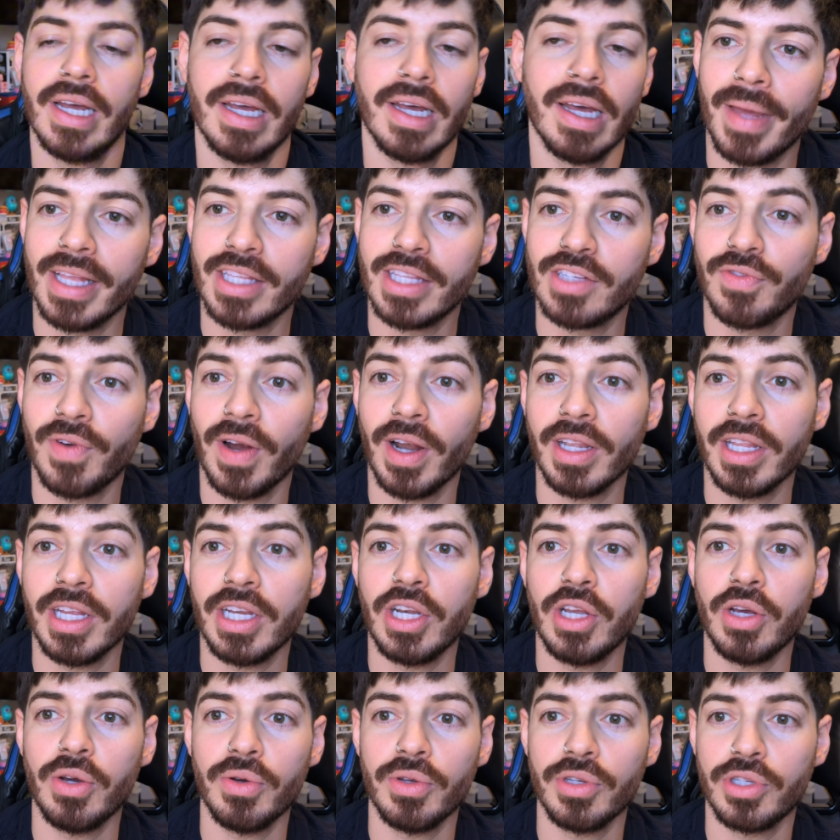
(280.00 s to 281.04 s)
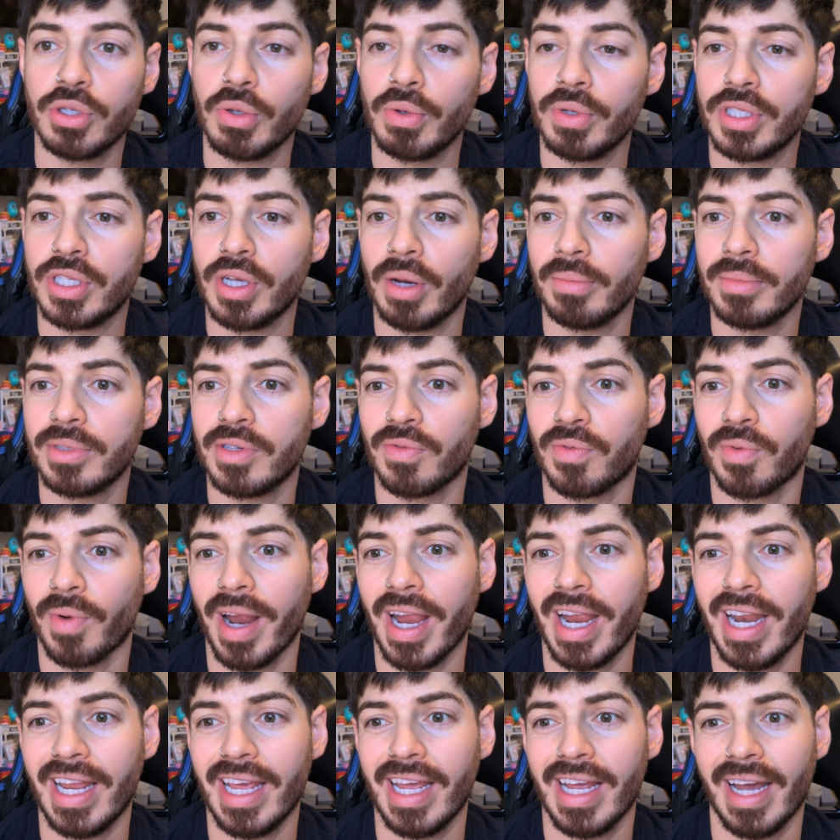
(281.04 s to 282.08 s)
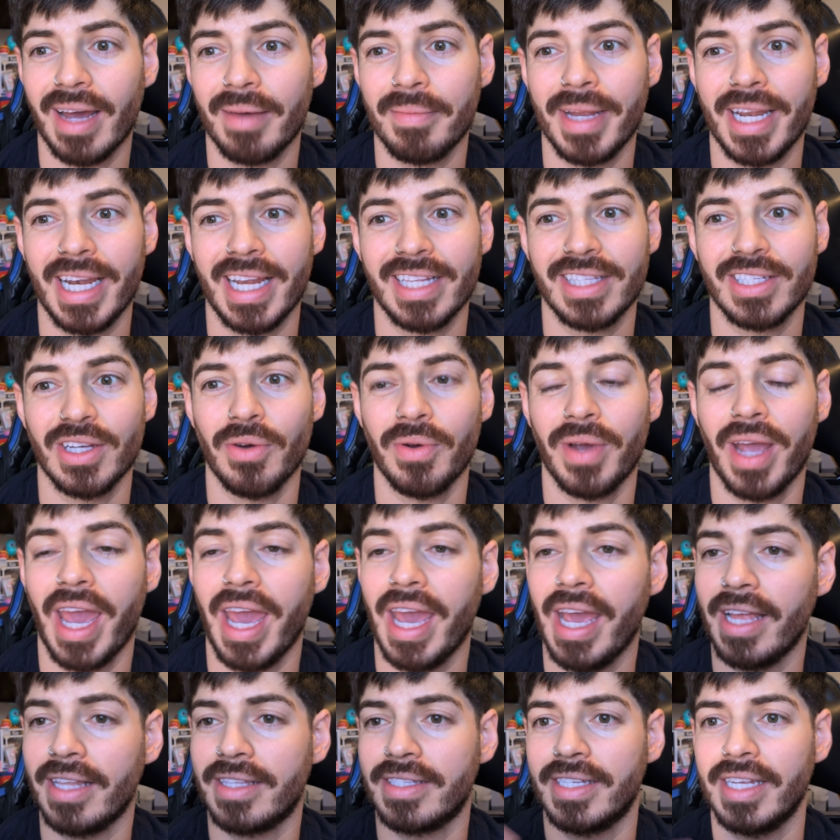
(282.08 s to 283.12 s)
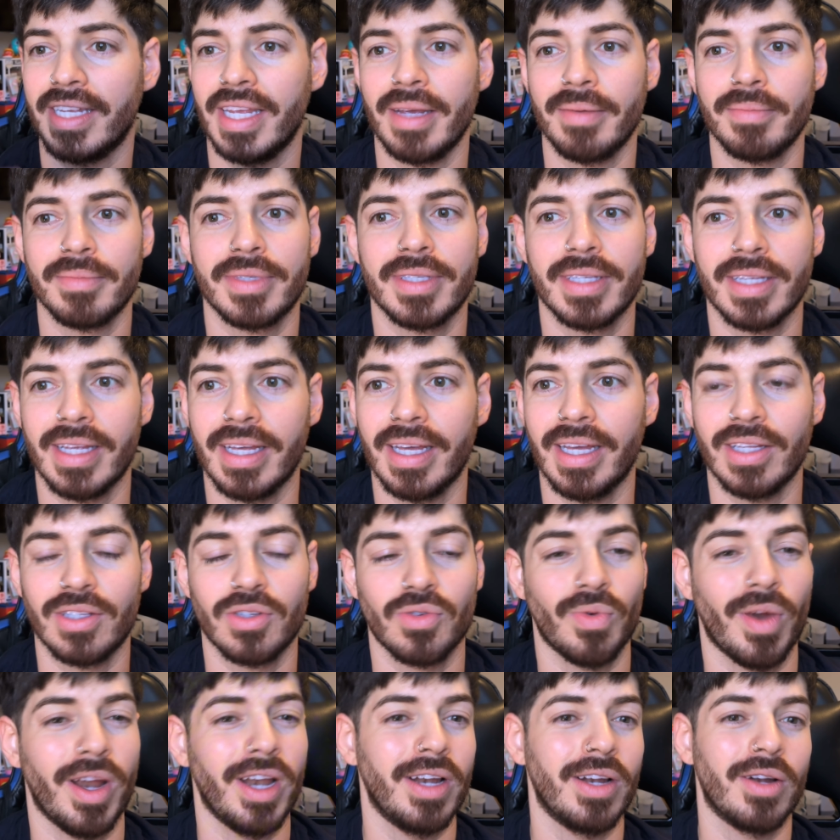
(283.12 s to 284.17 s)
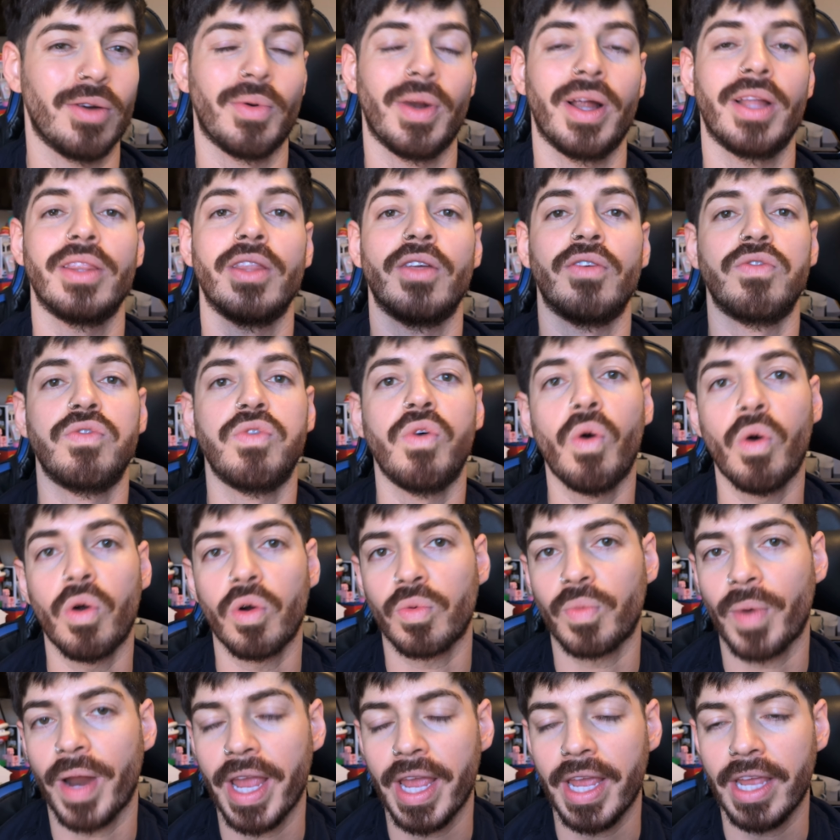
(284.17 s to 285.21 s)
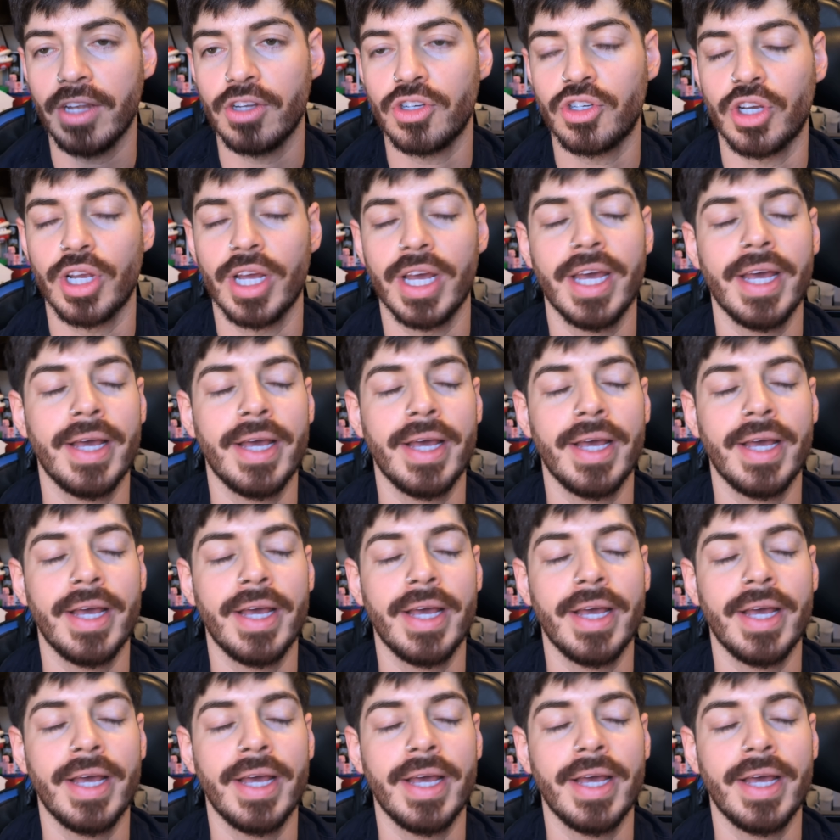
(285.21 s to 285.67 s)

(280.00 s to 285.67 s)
It's fairly new, so in terms of rating, I mean, it's okay. It seems it's rated around the 4 range.